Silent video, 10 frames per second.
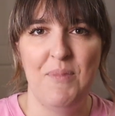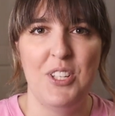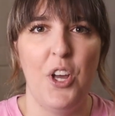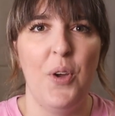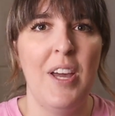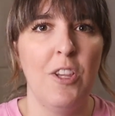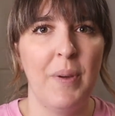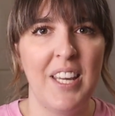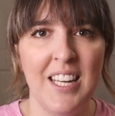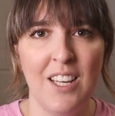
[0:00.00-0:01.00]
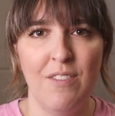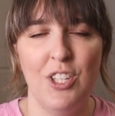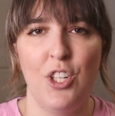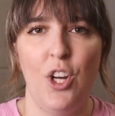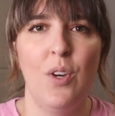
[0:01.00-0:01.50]
So at the beginning of the
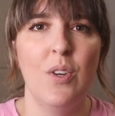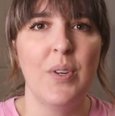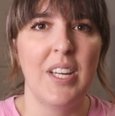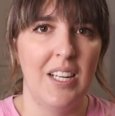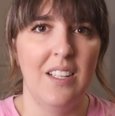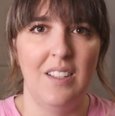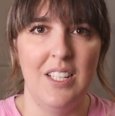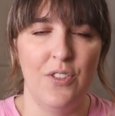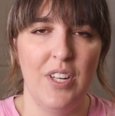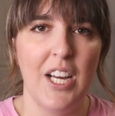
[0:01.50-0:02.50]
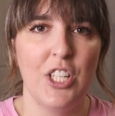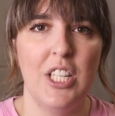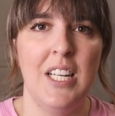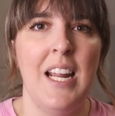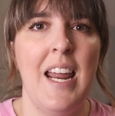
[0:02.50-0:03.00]
show you get a little
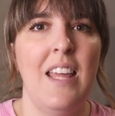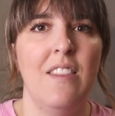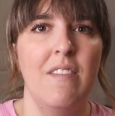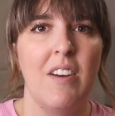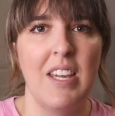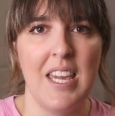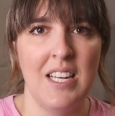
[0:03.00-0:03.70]
introduction and at the very